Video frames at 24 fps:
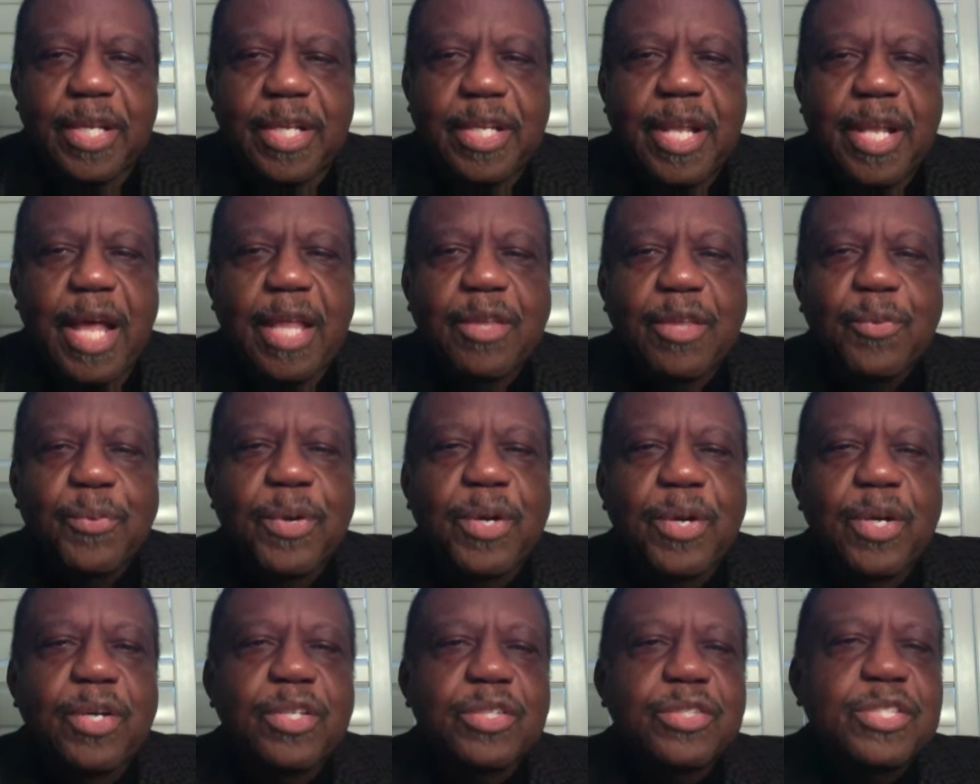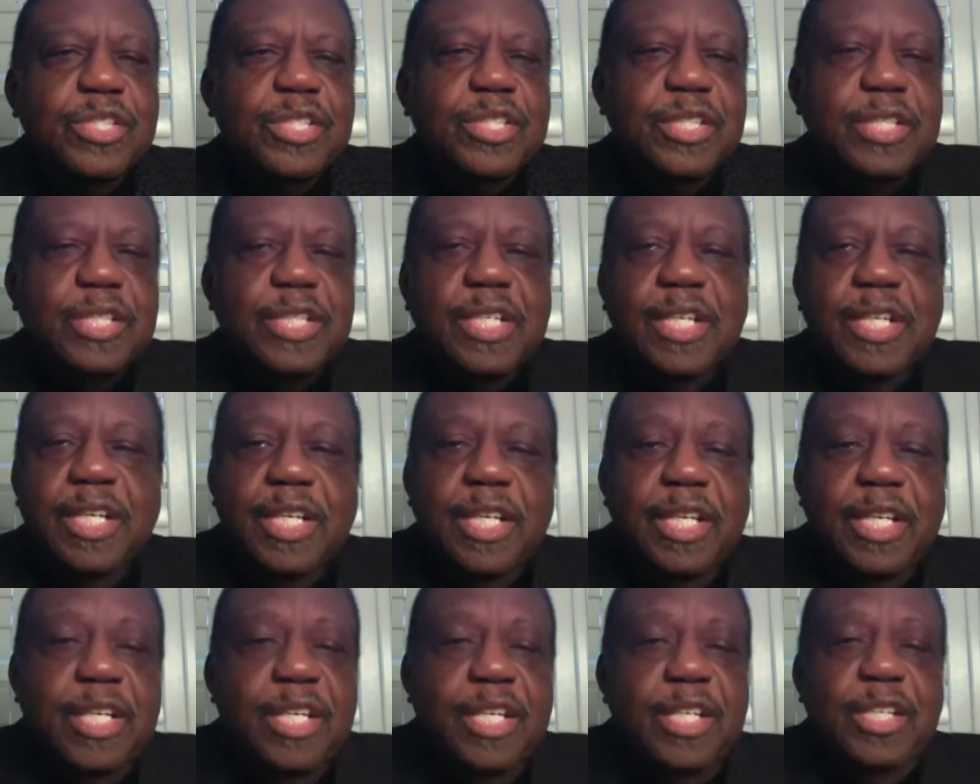In other words,
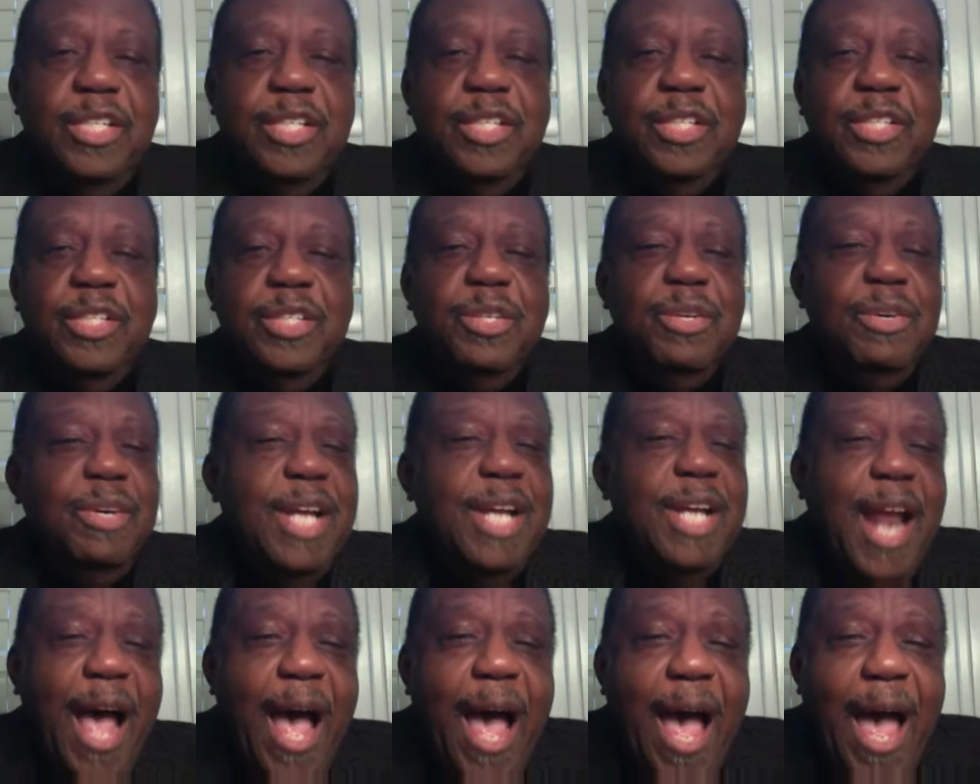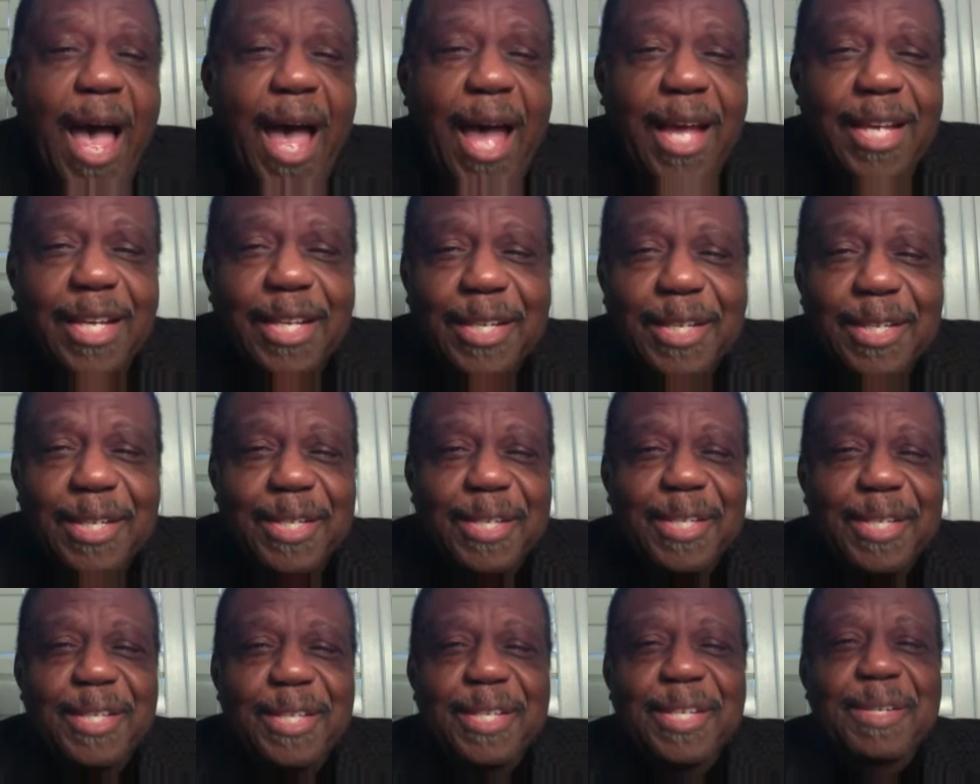you and I,
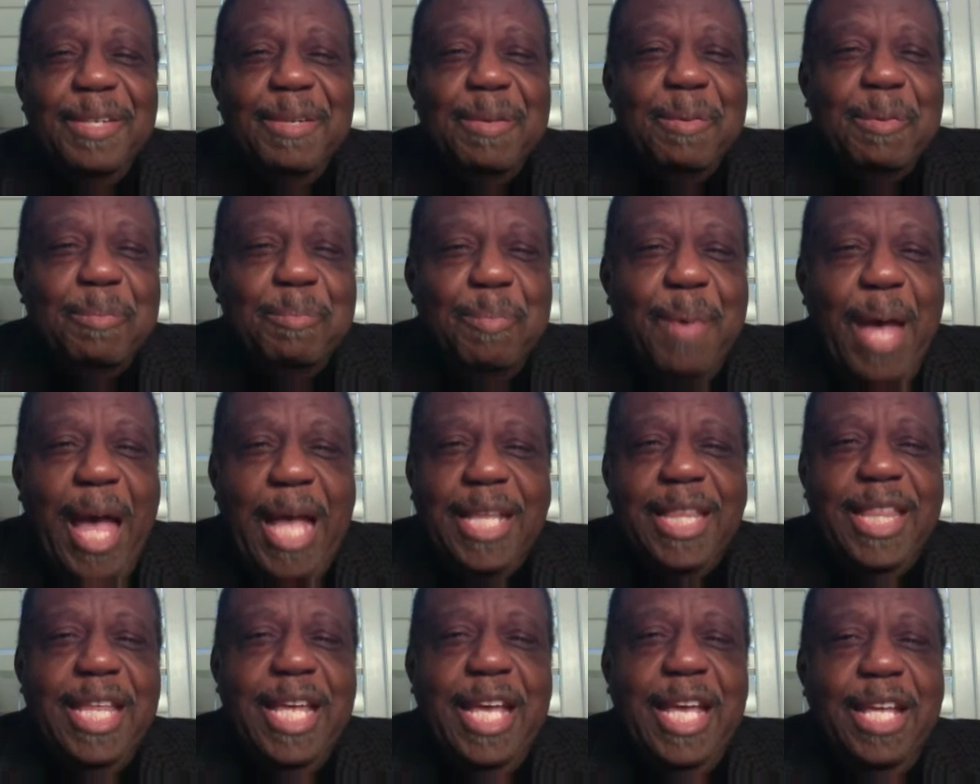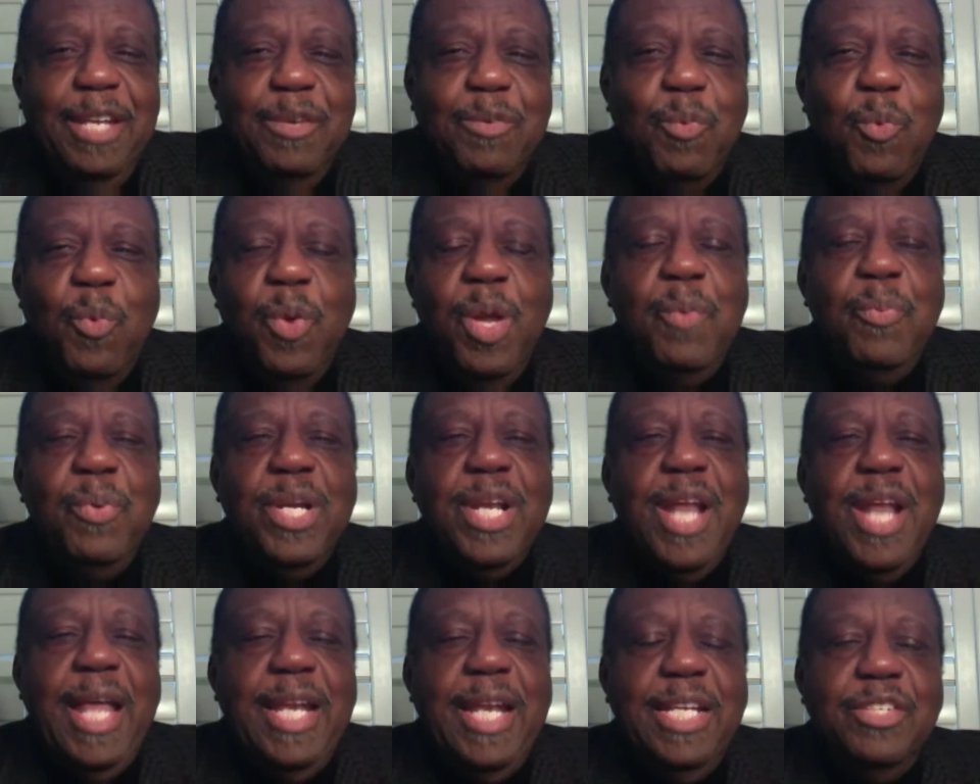back then, we
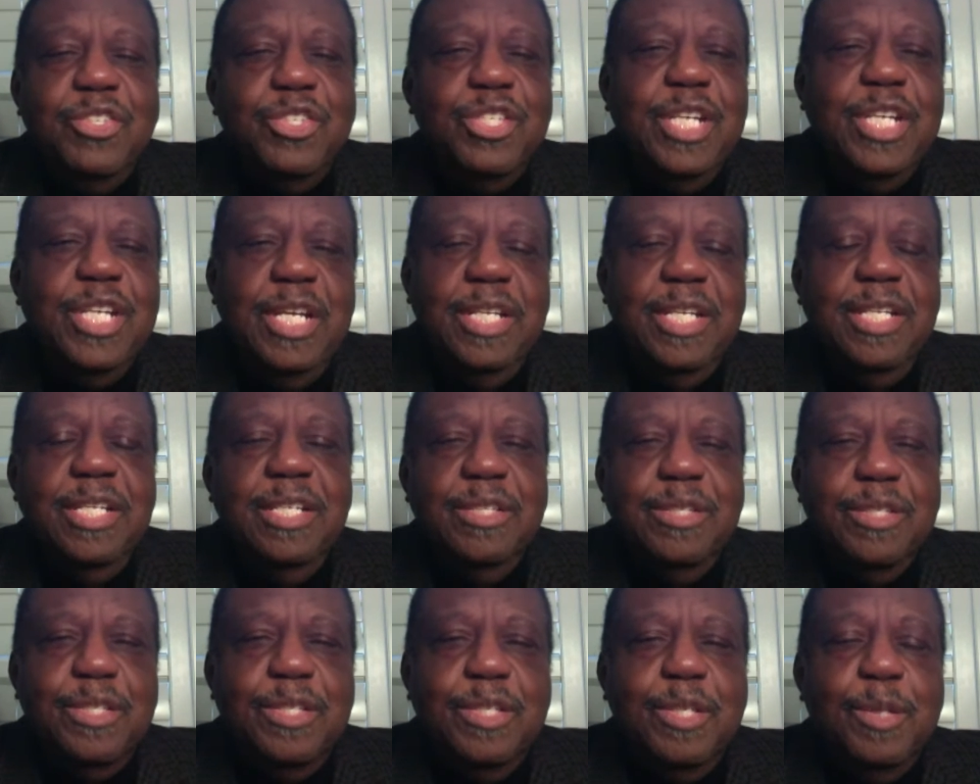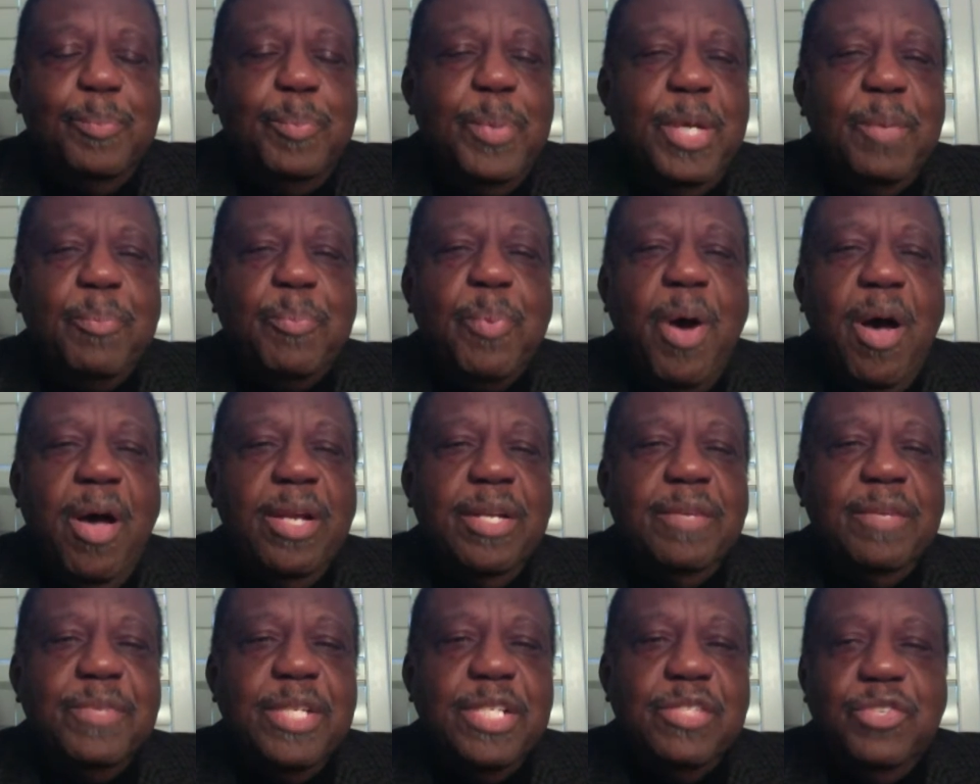were not intended to be a
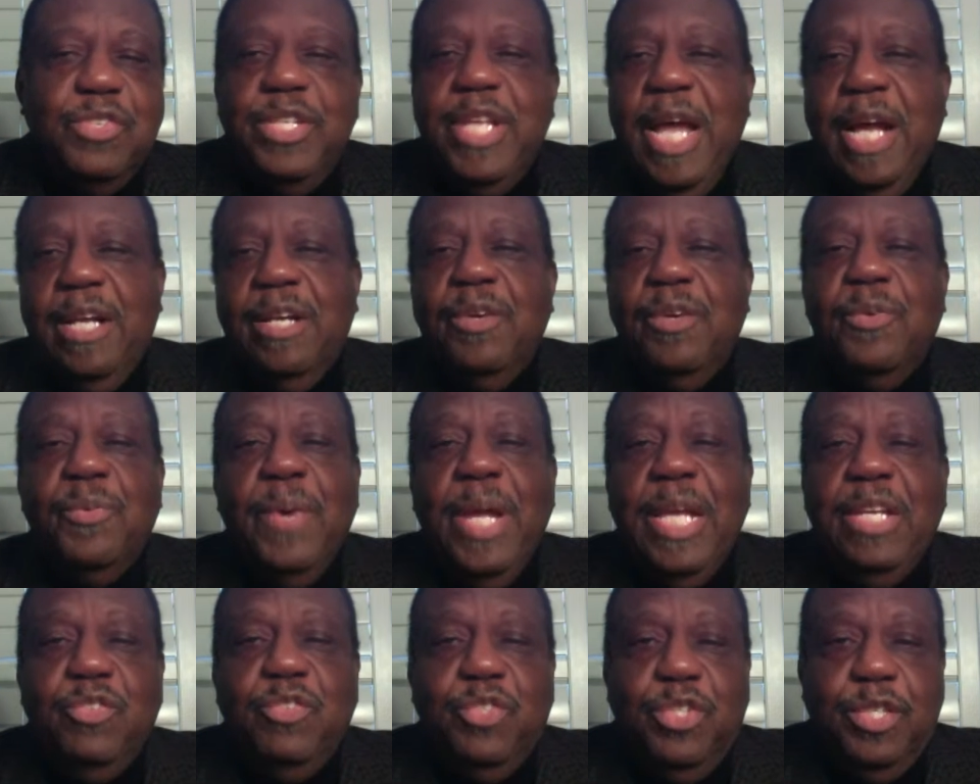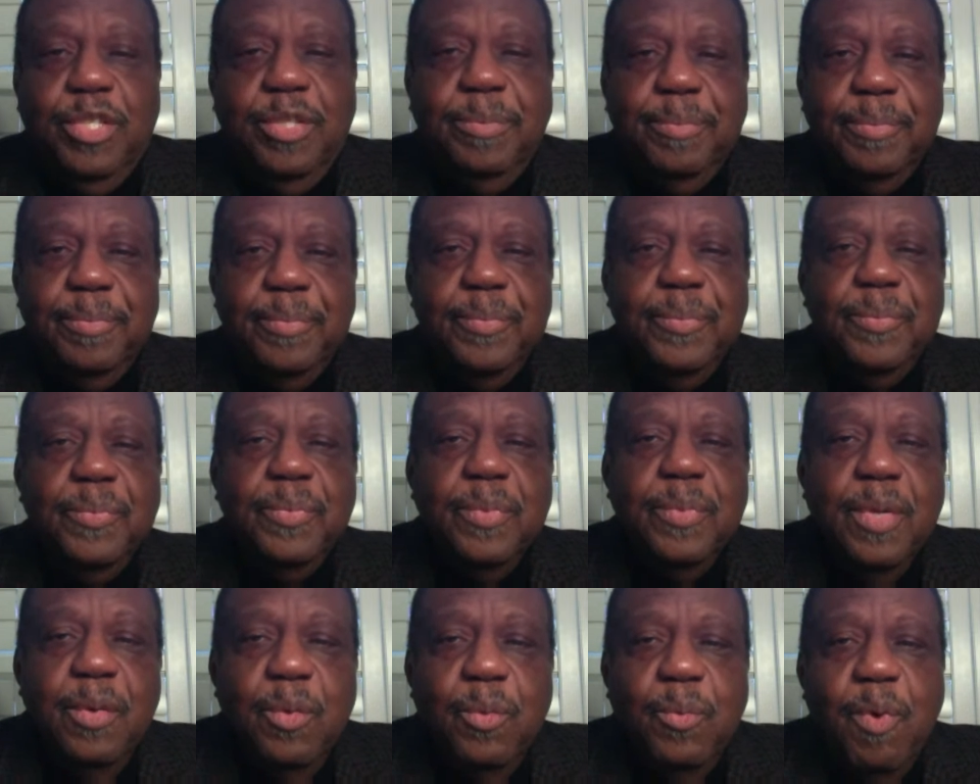part of this declaration
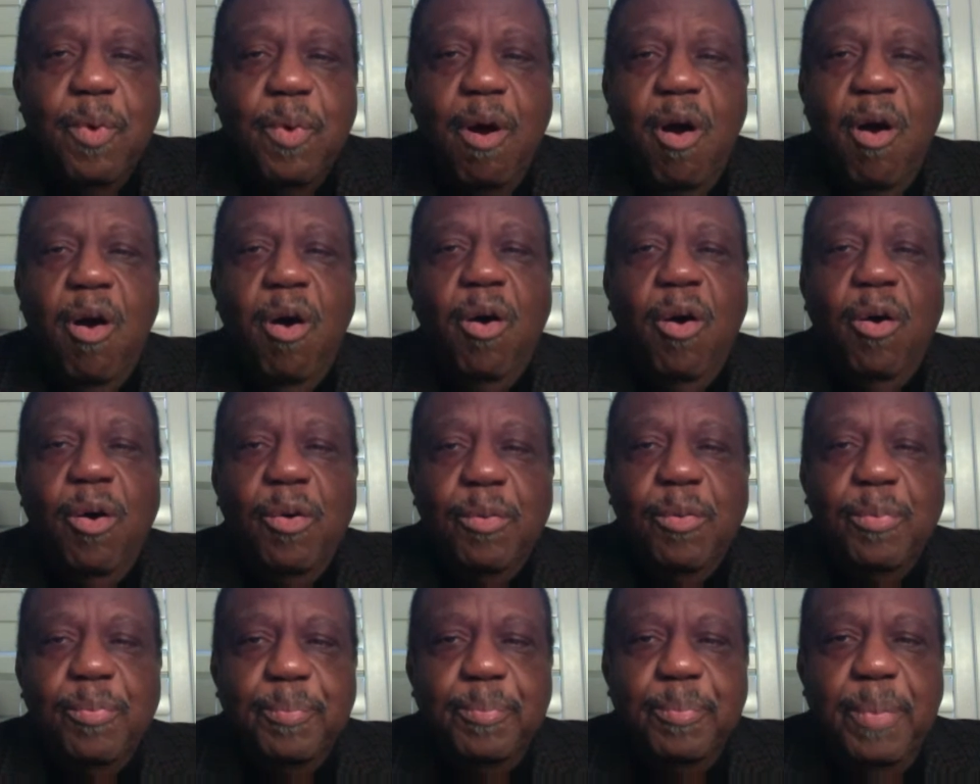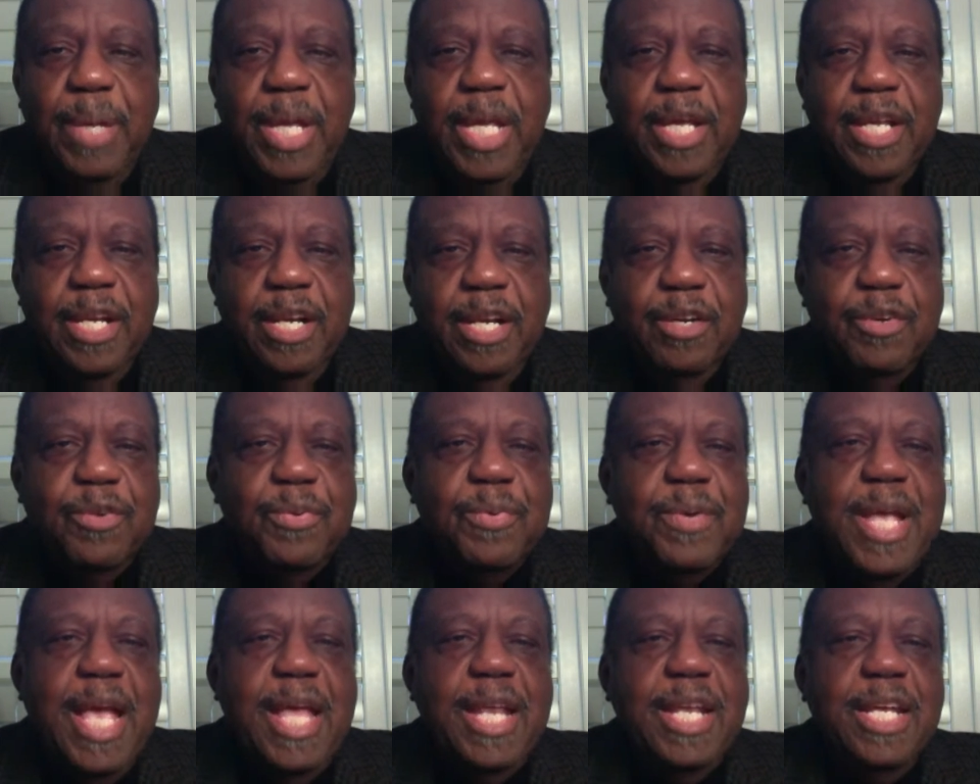where all men are
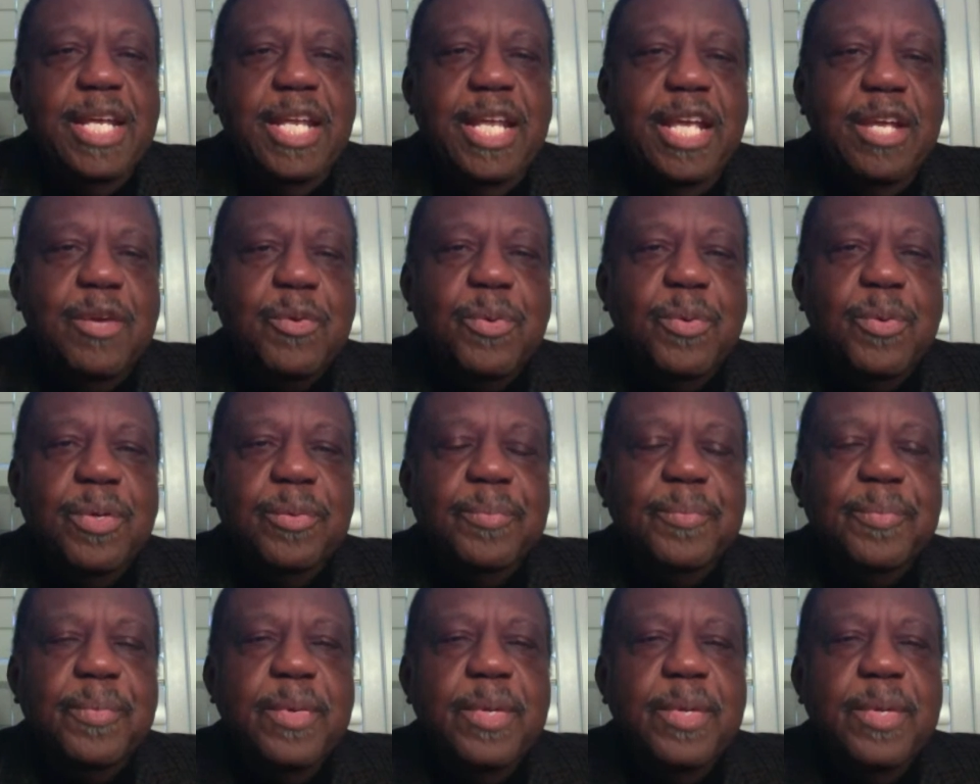created equal.